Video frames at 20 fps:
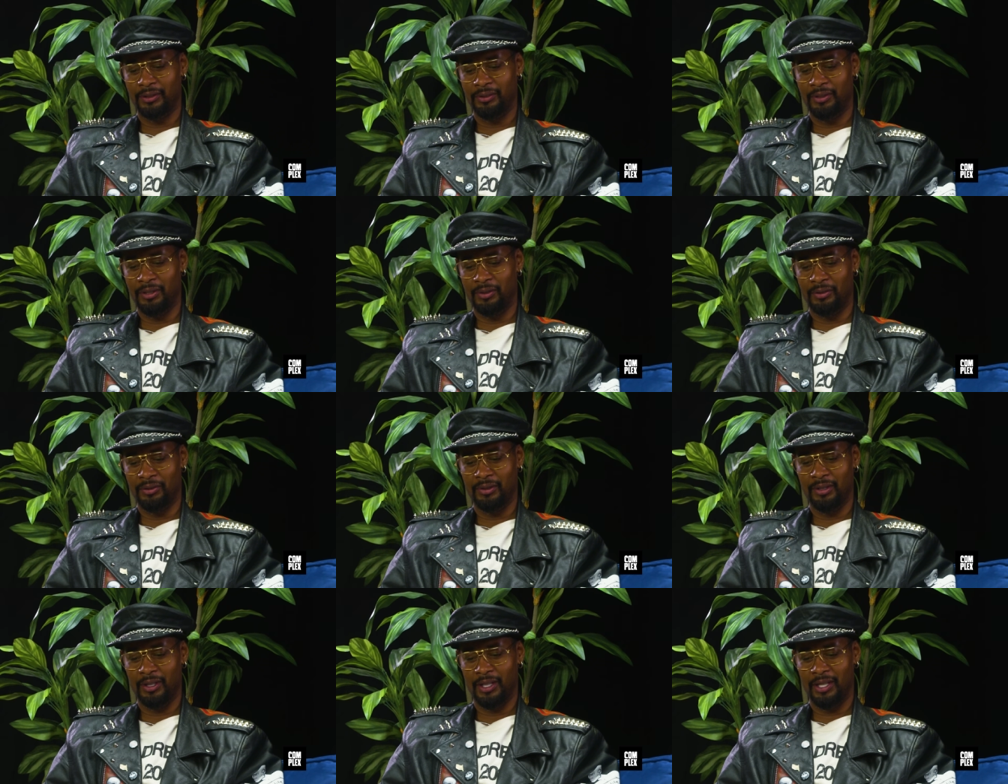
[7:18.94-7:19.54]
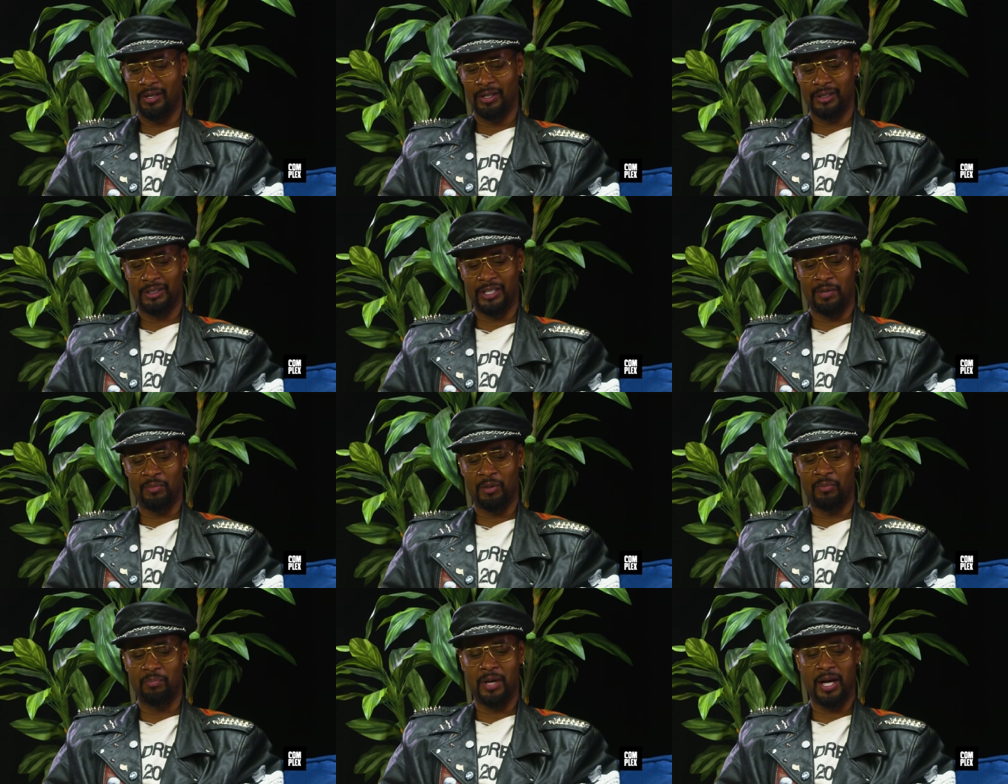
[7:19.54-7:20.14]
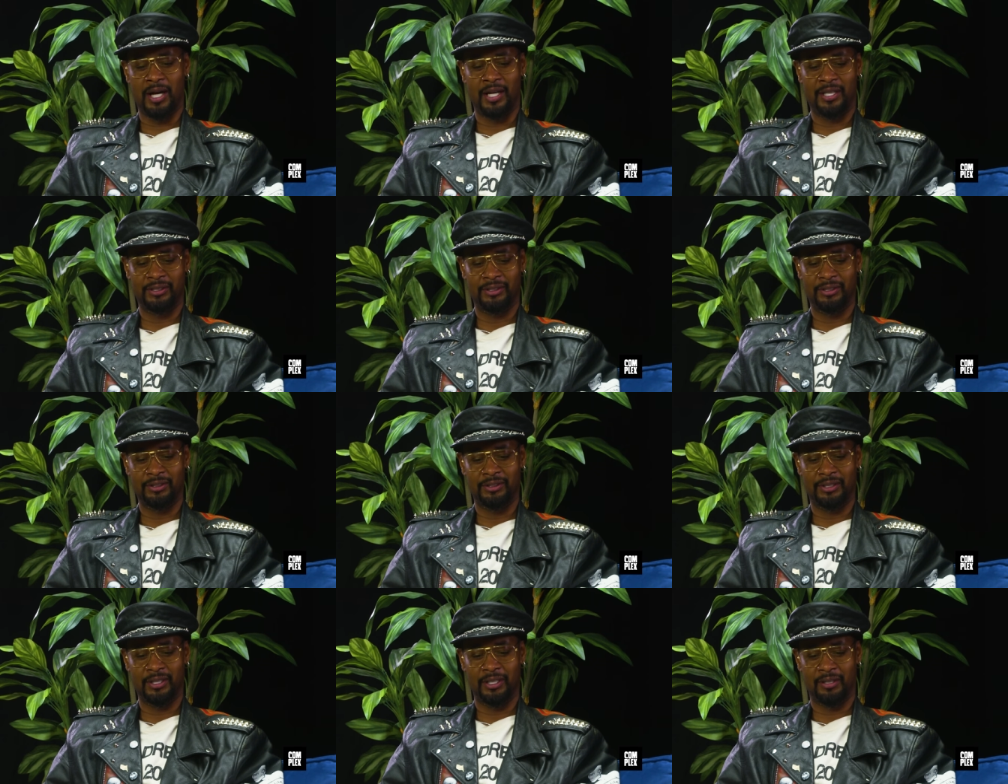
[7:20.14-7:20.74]
you know, you can get all type of
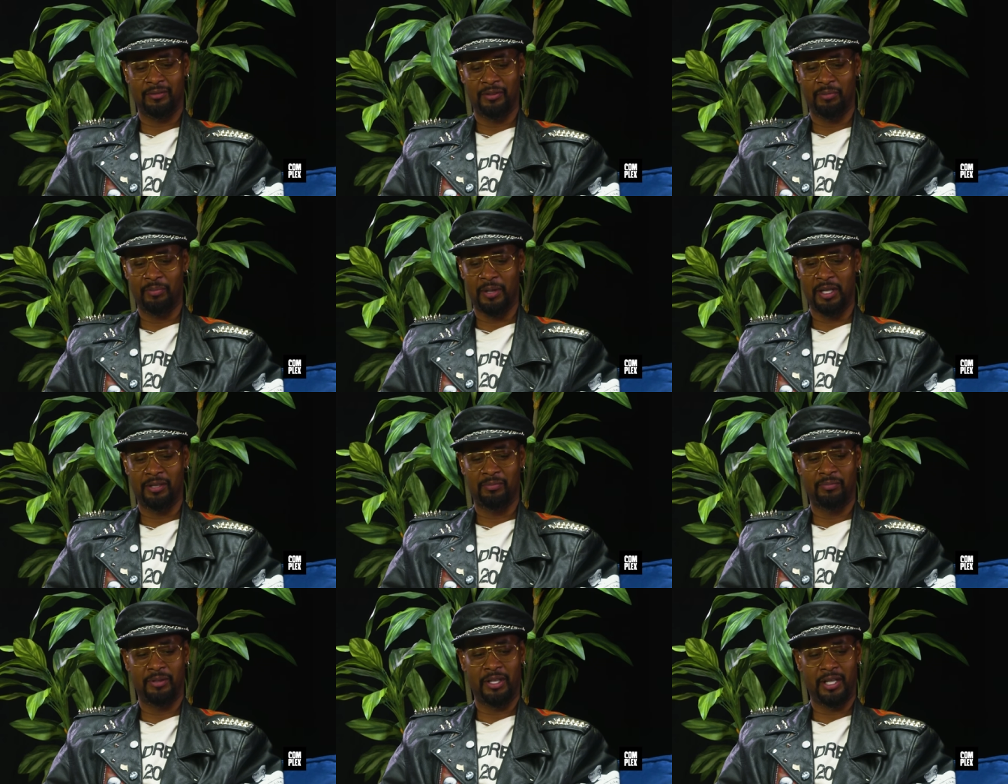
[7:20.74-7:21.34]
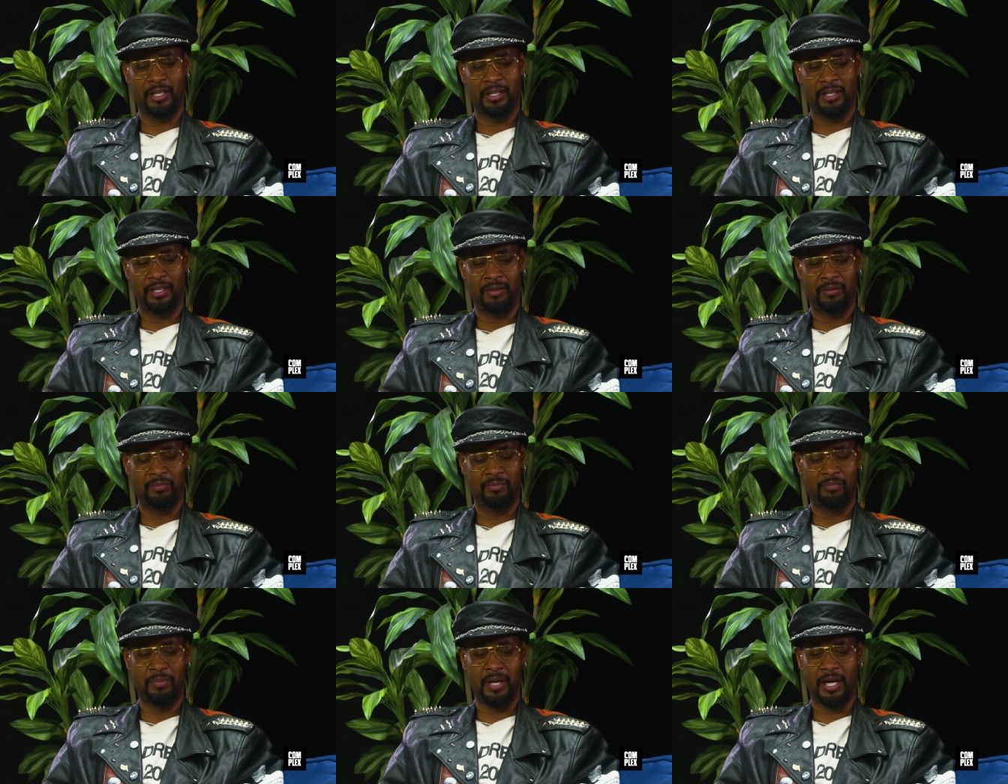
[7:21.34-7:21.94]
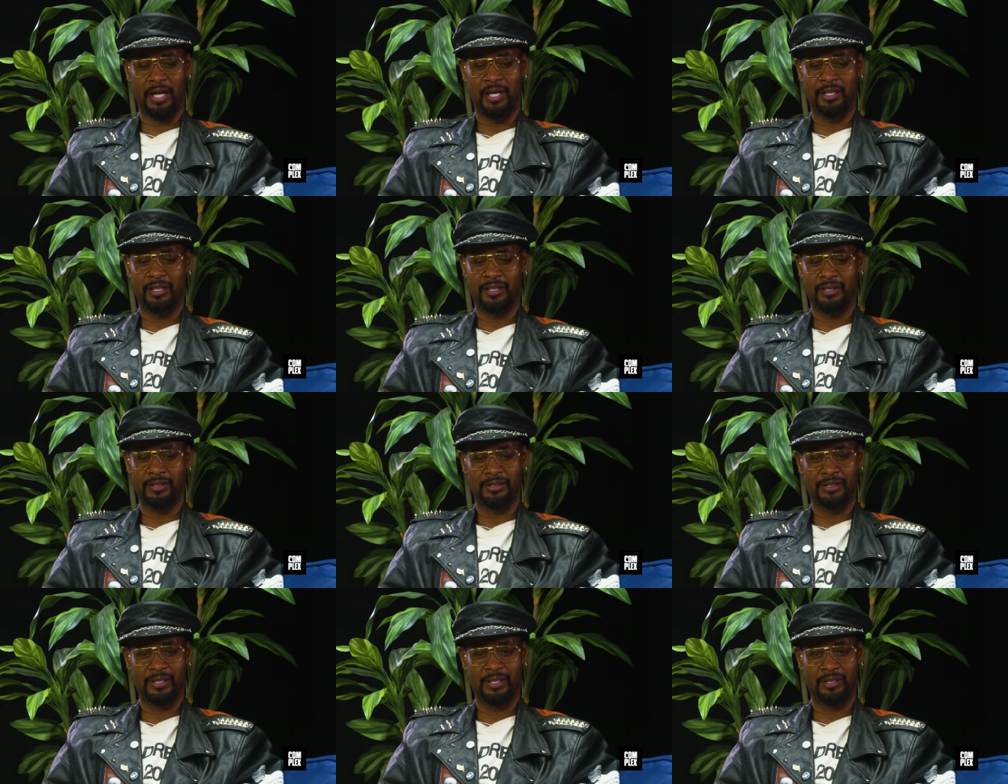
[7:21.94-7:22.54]
mods and stuff and make them naked and
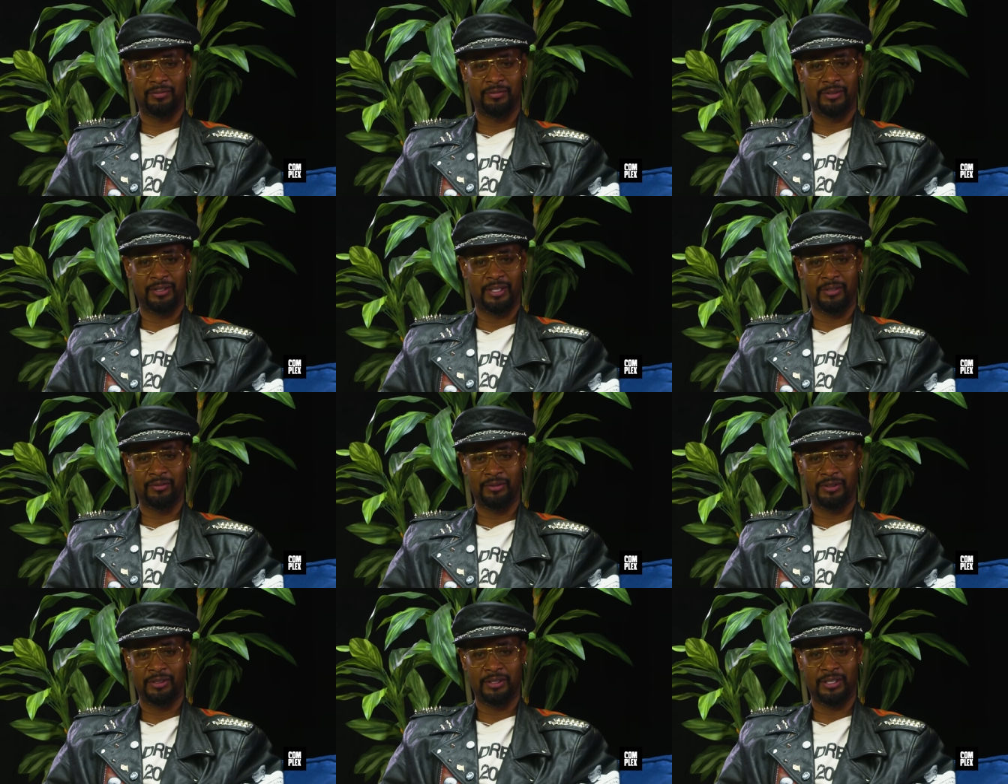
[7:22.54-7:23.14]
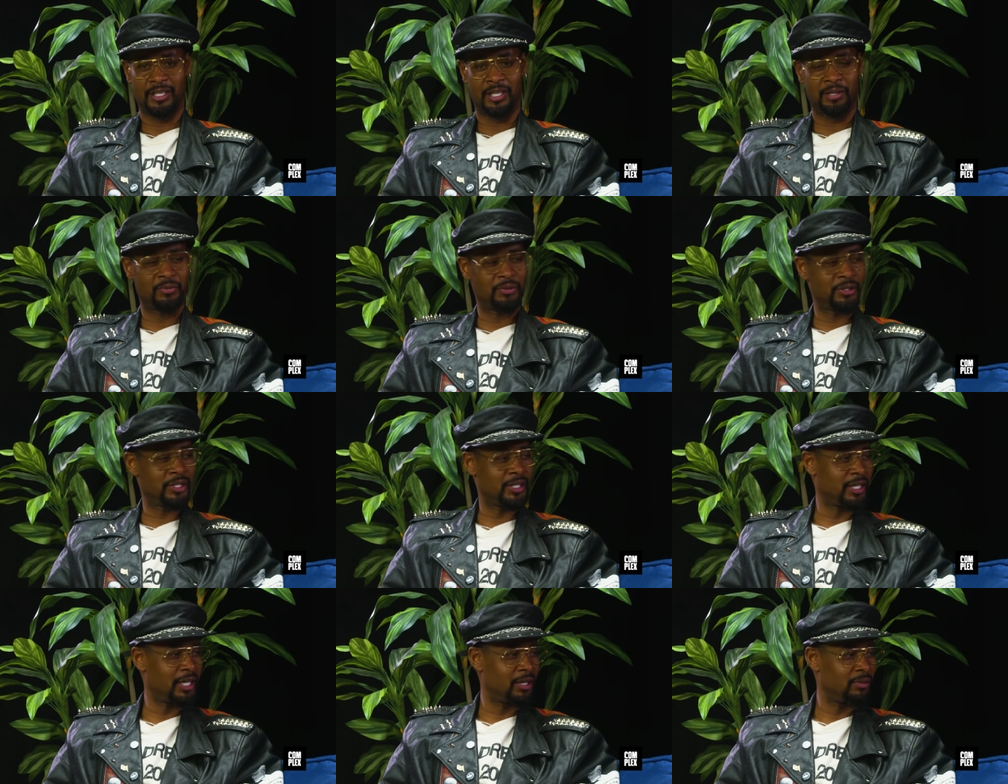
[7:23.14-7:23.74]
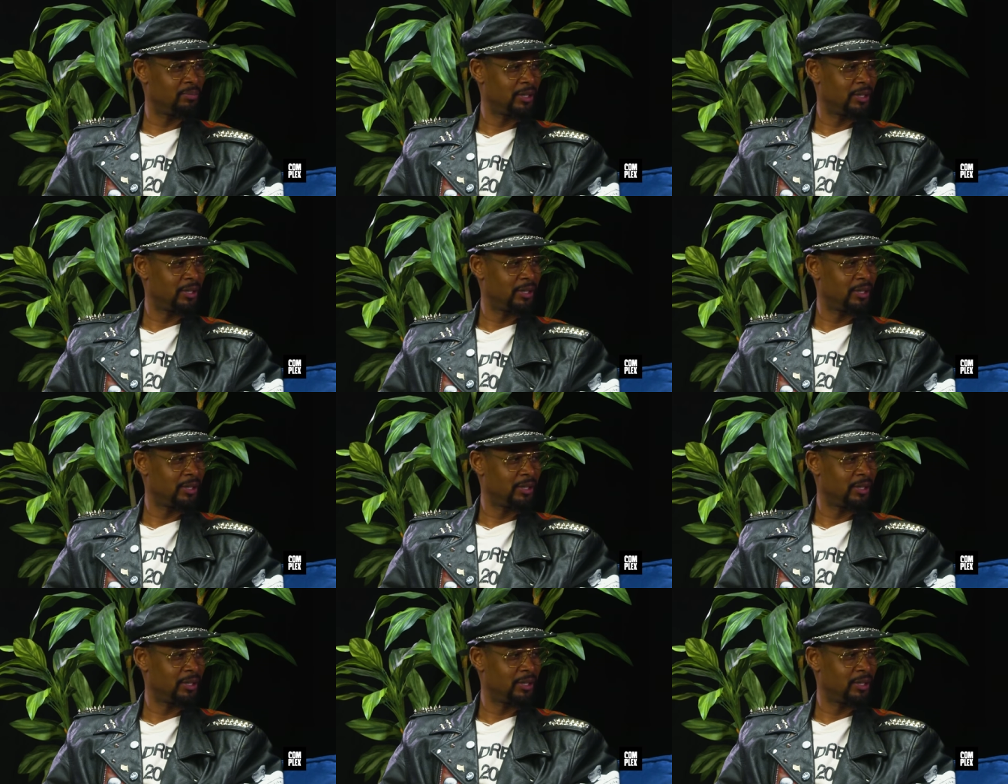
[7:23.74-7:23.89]
bang and stuff. And I was just like weirded